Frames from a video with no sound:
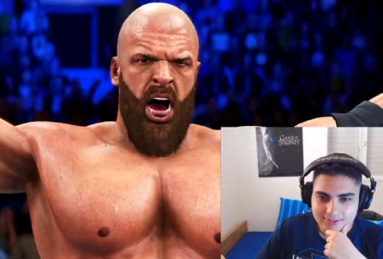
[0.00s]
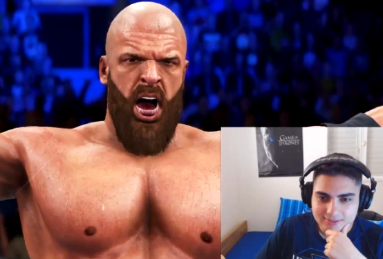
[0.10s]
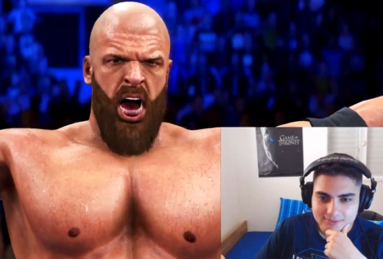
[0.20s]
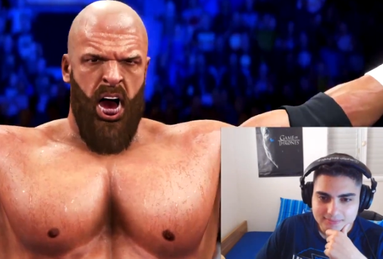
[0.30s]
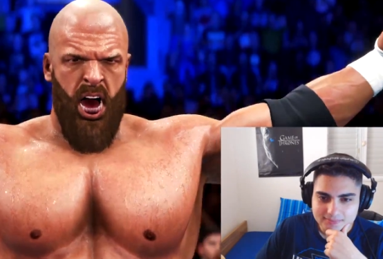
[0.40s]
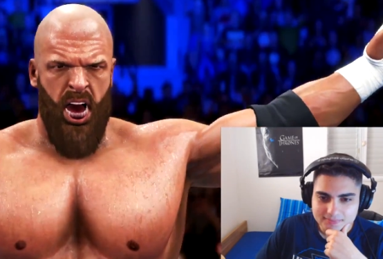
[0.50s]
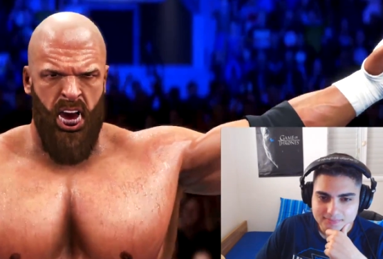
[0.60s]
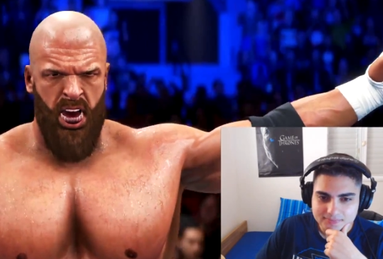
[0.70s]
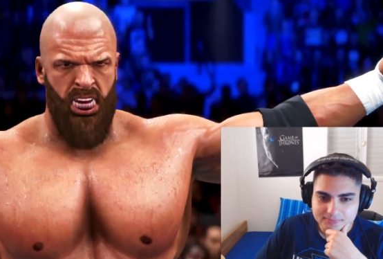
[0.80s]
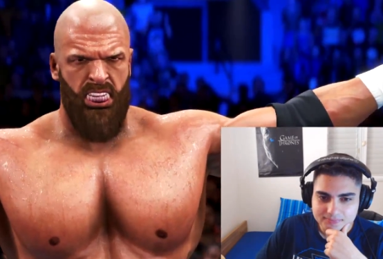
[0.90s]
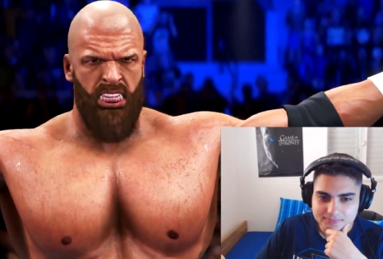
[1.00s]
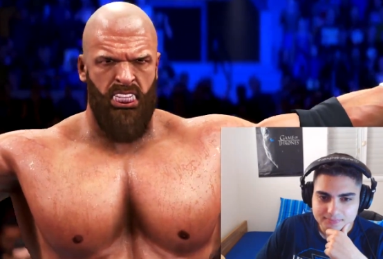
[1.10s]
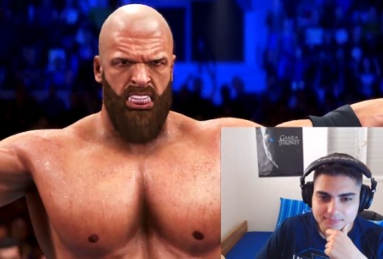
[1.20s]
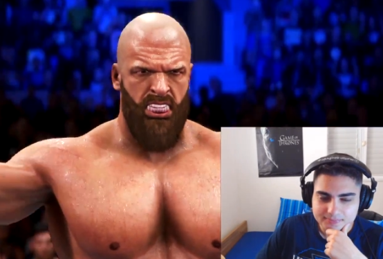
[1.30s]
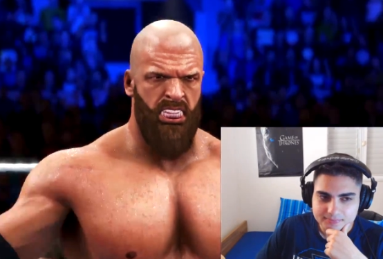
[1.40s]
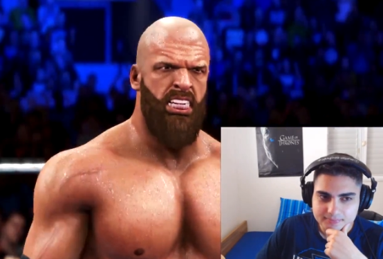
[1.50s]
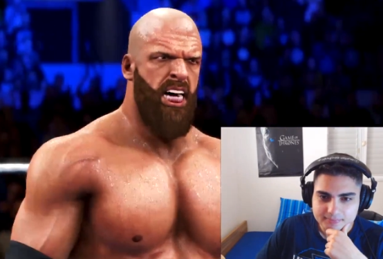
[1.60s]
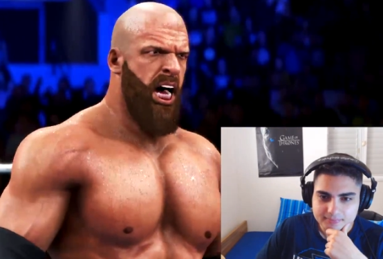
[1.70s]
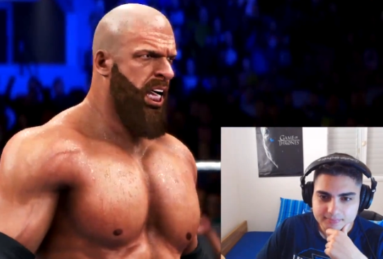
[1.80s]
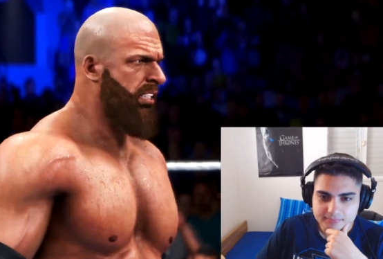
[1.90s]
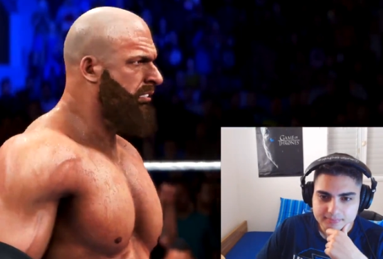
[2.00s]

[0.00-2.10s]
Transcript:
Speaker 1: Triple H to slay the beast here